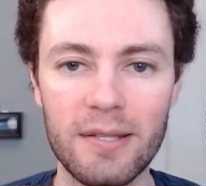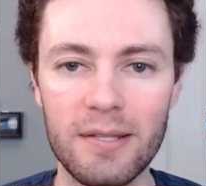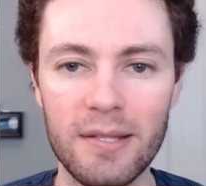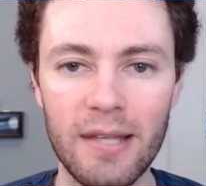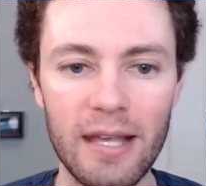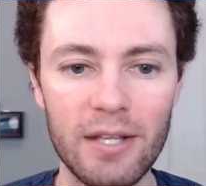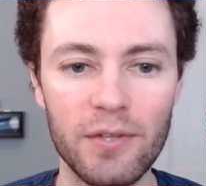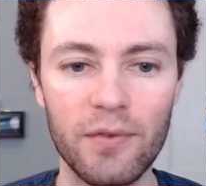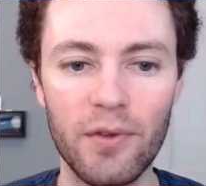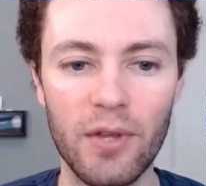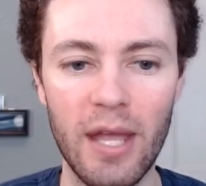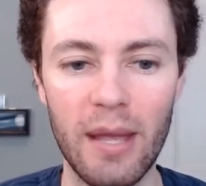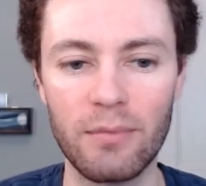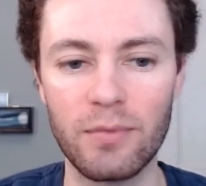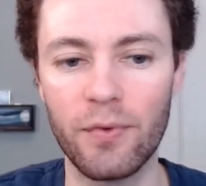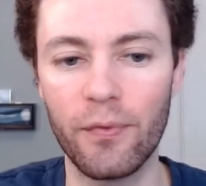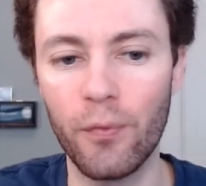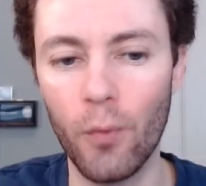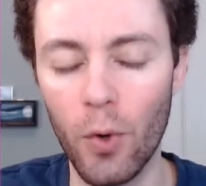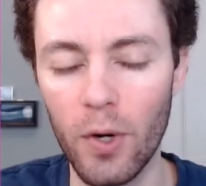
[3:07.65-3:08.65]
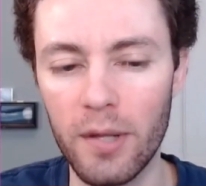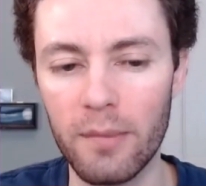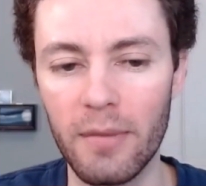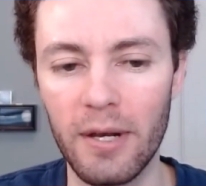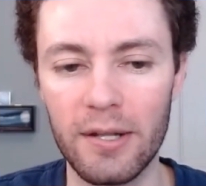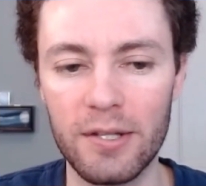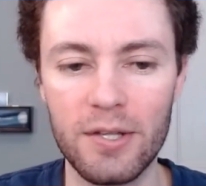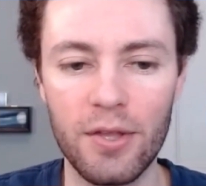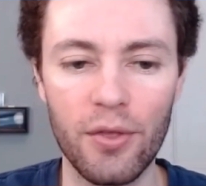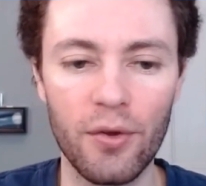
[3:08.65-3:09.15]
His last few games, 40
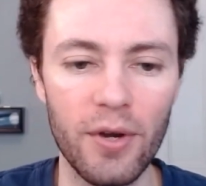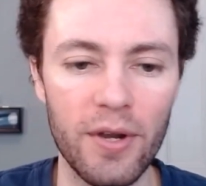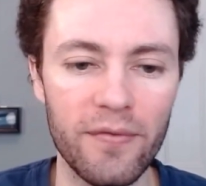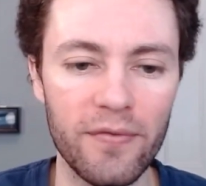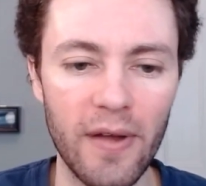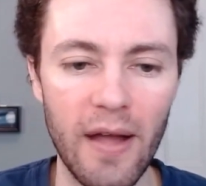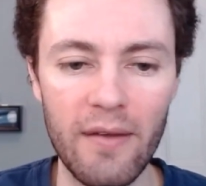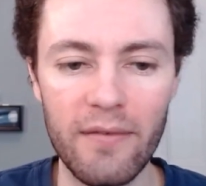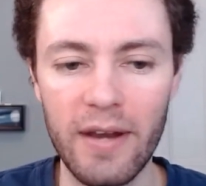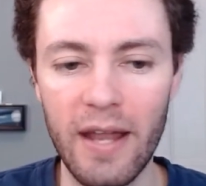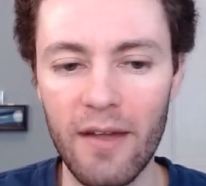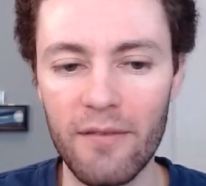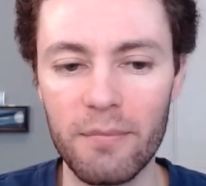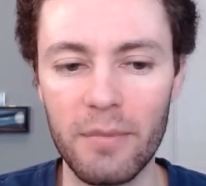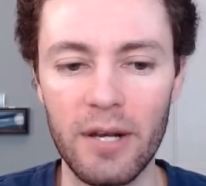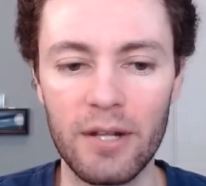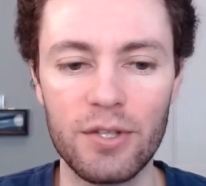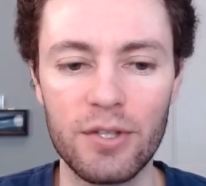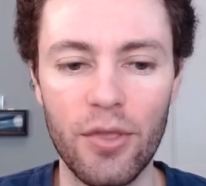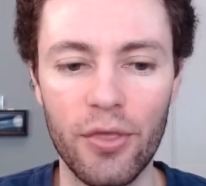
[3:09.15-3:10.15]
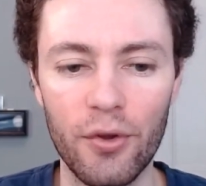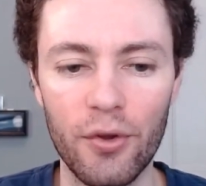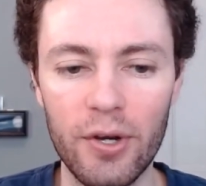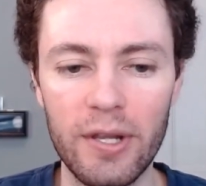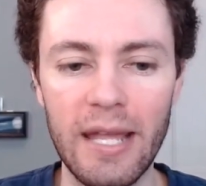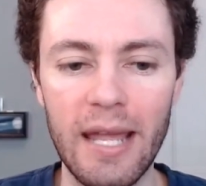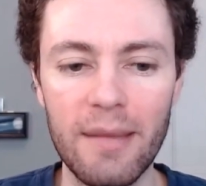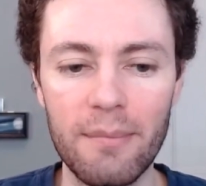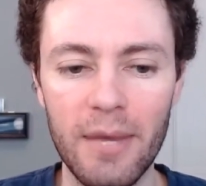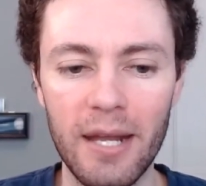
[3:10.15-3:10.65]
minutes, 35.5 minutes,
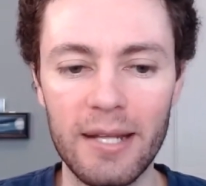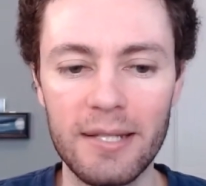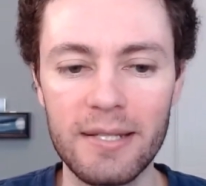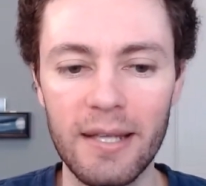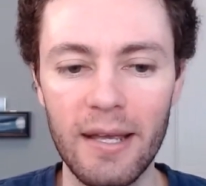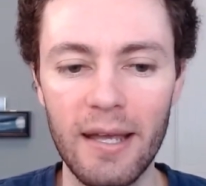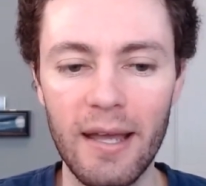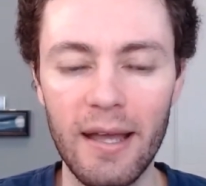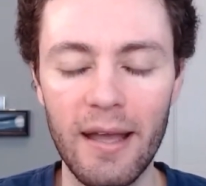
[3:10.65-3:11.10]
38 minutes.